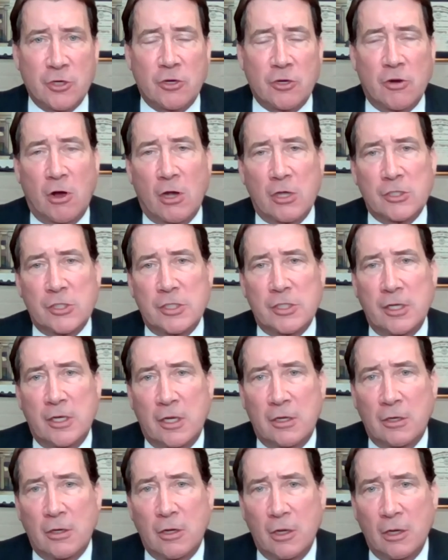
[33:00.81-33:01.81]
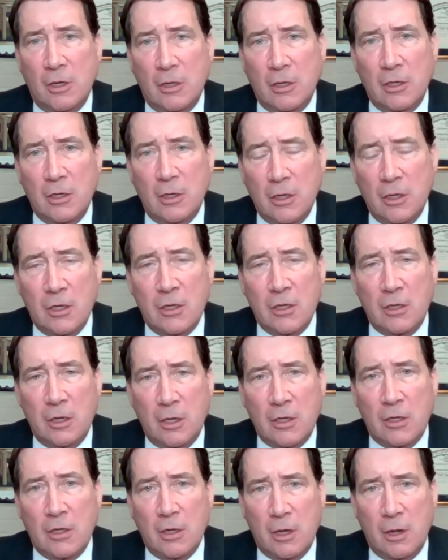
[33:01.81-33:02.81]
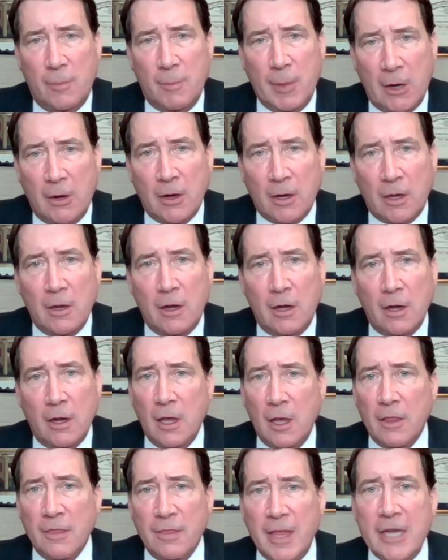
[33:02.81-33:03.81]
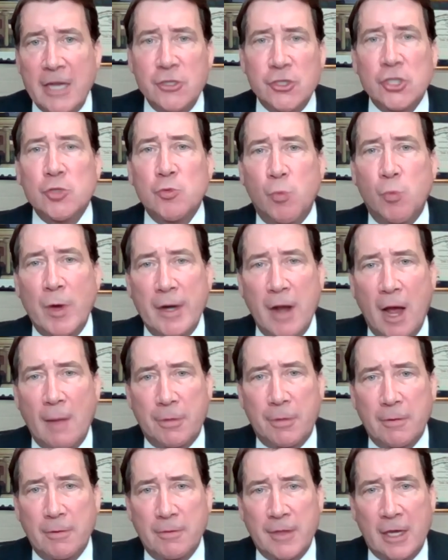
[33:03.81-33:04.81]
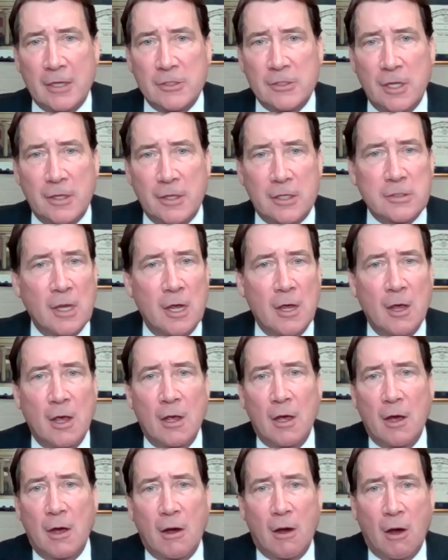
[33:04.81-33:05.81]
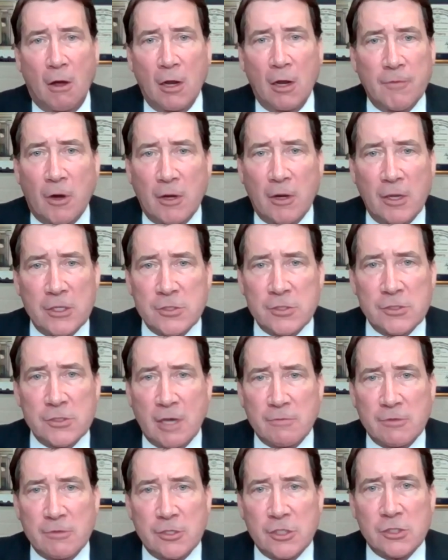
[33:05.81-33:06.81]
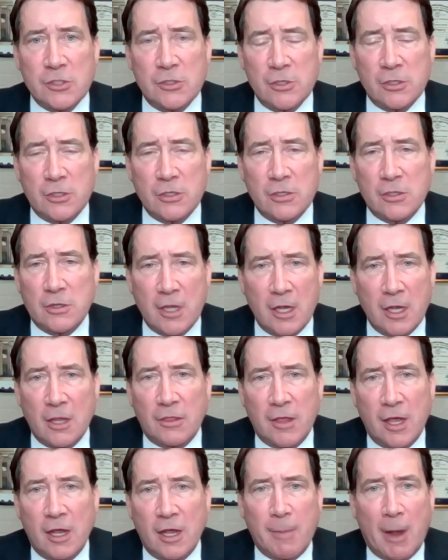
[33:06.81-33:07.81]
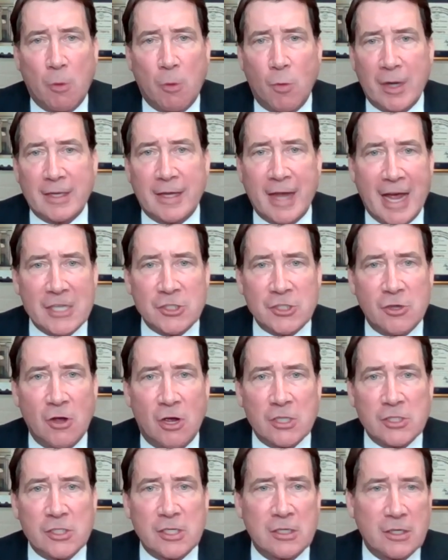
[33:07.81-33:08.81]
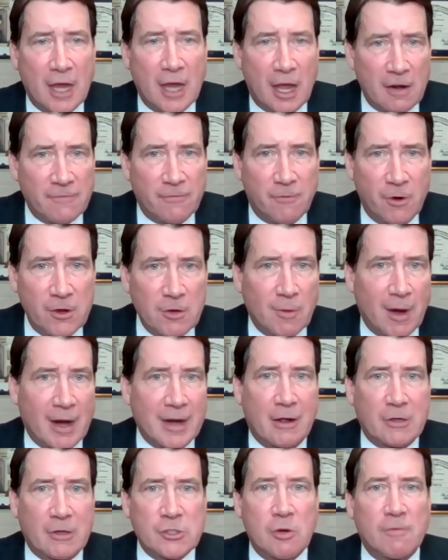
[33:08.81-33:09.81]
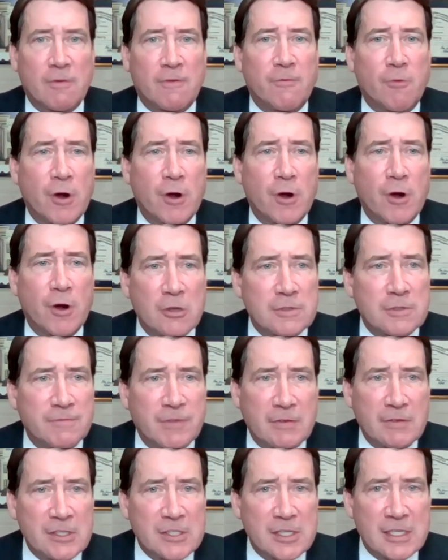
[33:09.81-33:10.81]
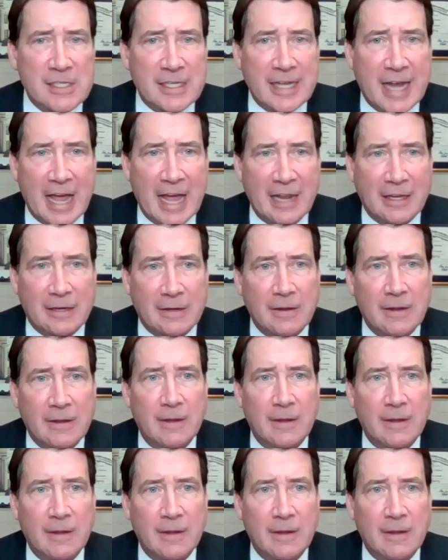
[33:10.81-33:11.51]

cost in America, they just went up thanks to this. All of our listeners have to just look and think about what gas costs in California right now. It's over $4.50 a gallon.